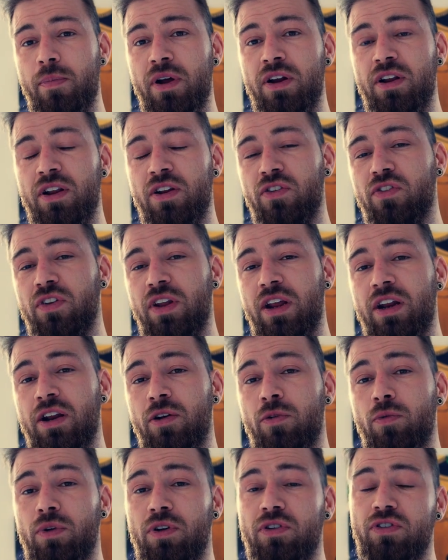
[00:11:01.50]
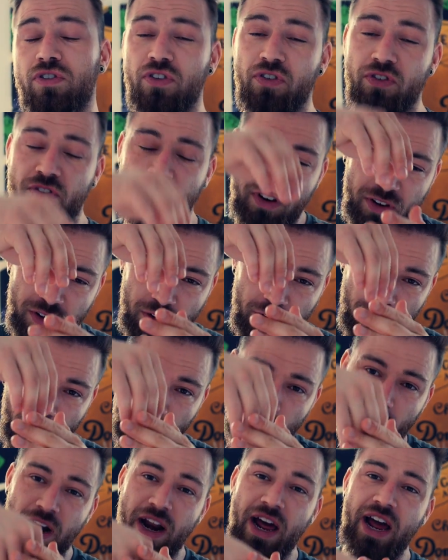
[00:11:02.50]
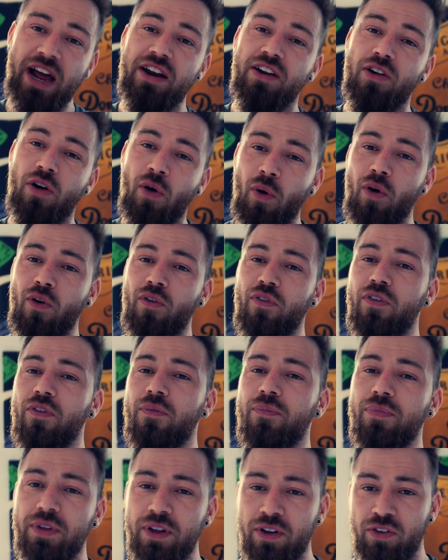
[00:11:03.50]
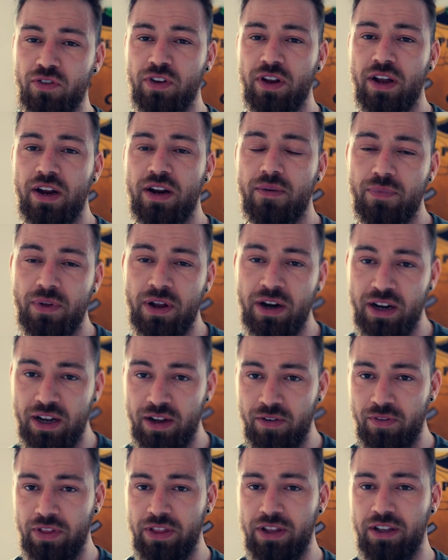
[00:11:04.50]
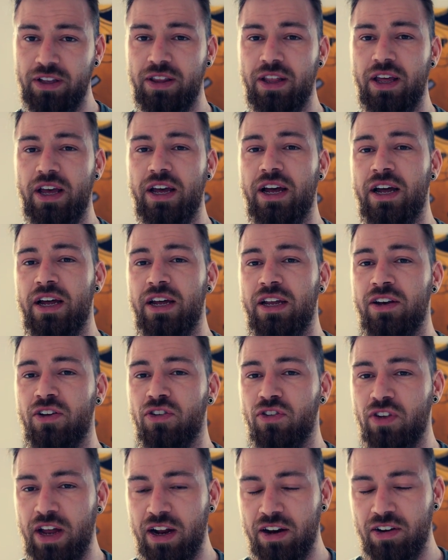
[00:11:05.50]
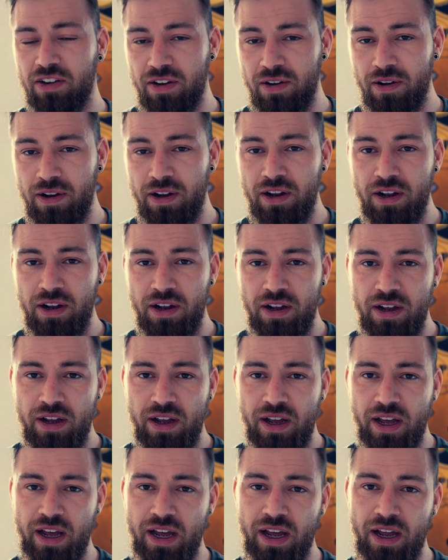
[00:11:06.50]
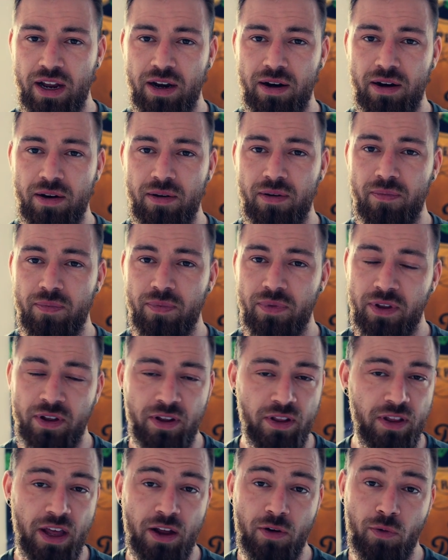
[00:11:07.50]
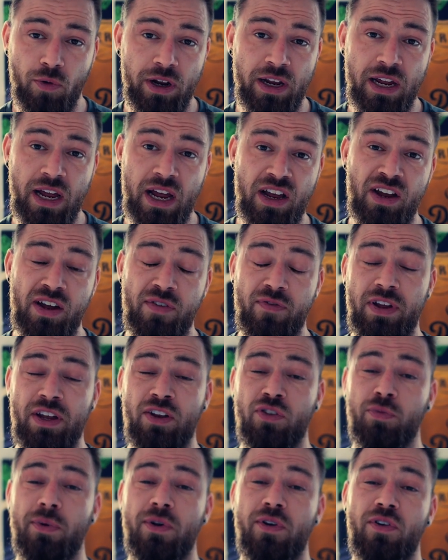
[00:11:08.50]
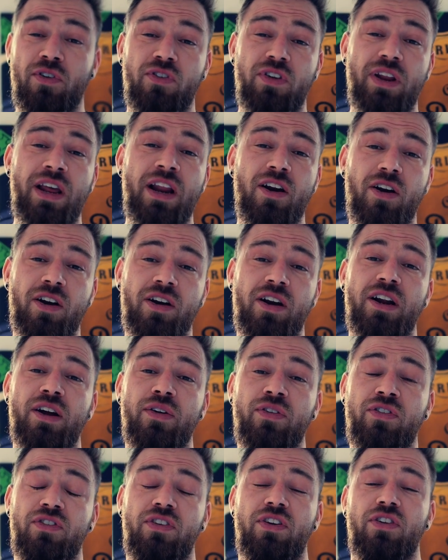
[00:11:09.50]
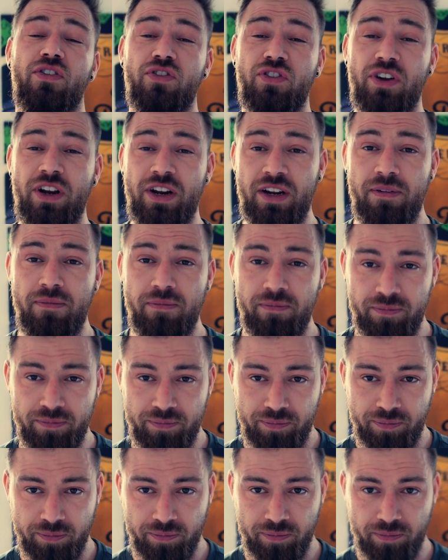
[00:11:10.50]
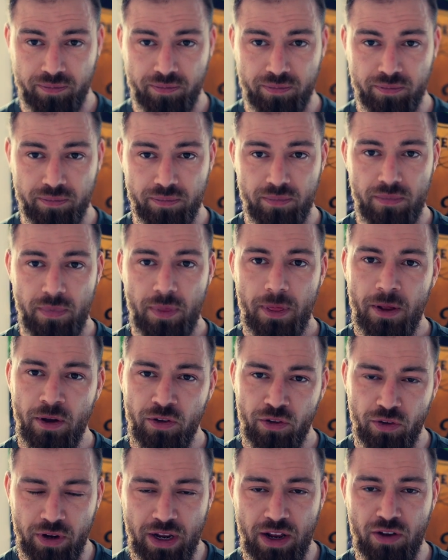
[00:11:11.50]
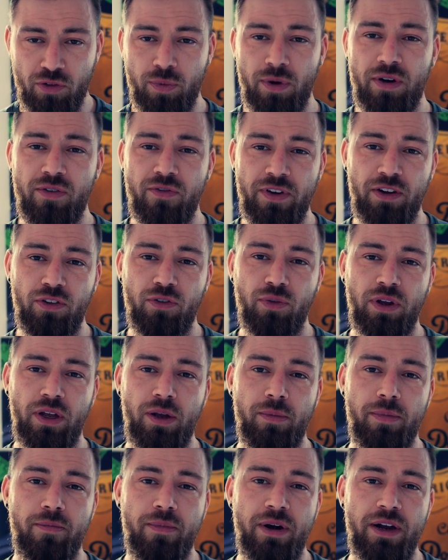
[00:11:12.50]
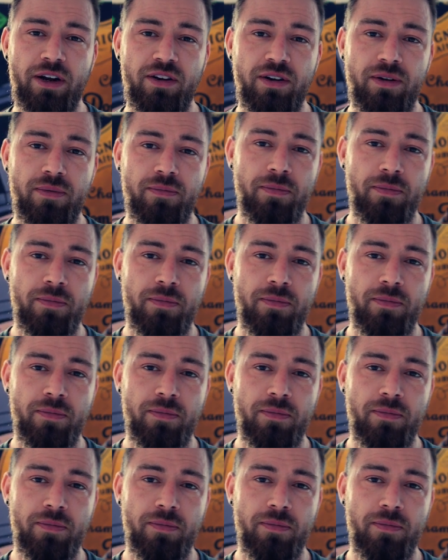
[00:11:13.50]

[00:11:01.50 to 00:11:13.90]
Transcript: but instead it will just, you know, glide off instead and leaving the hair intact. And in that way I have experienced a lot less shedding. So that's one thing to keep in mind.